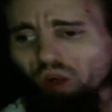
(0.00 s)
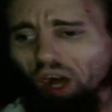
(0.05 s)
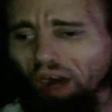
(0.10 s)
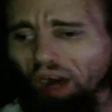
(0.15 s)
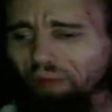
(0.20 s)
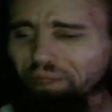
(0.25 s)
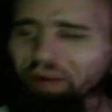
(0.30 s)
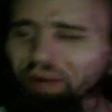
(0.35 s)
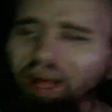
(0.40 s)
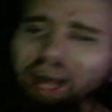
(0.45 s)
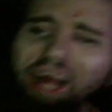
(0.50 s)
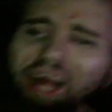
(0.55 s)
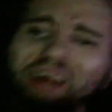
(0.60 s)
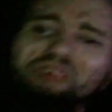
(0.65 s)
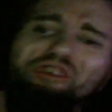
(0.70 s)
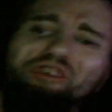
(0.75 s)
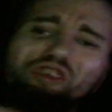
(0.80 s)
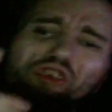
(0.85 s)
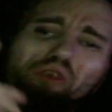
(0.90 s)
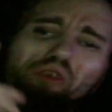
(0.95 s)
I'm gonna
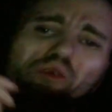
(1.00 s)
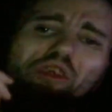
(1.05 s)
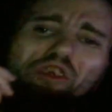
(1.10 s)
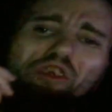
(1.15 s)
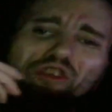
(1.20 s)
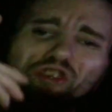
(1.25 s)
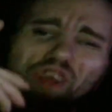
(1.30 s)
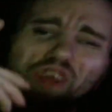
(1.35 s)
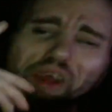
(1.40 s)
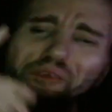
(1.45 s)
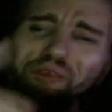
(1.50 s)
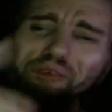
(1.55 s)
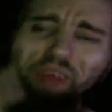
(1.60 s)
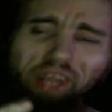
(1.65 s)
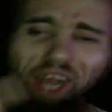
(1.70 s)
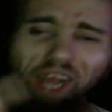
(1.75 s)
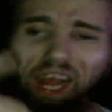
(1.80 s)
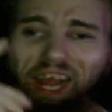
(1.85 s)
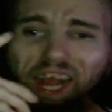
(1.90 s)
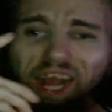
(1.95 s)
ask you the same
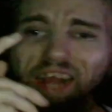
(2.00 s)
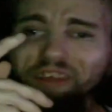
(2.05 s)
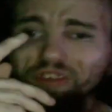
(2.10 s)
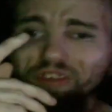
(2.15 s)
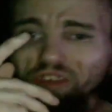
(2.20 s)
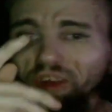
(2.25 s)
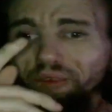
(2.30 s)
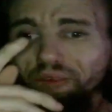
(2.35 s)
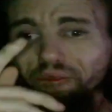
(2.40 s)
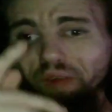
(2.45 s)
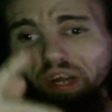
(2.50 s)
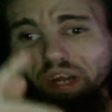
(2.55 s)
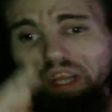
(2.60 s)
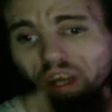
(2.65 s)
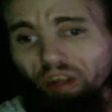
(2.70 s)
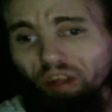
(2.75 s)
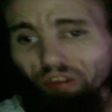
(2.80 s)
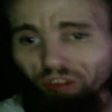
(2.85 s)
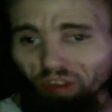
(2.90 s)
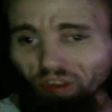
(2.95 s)
thing I asked everybody
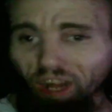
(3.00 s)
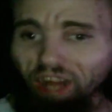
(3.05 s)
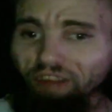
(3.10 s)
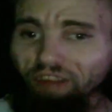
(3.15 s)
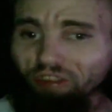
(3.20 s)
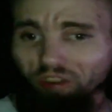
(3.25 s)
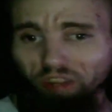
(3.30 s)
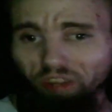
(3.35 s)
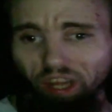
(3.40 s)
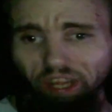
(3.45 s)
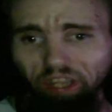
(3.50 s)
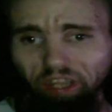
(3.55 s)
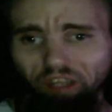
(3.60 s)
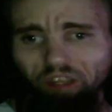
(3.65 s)
else last night.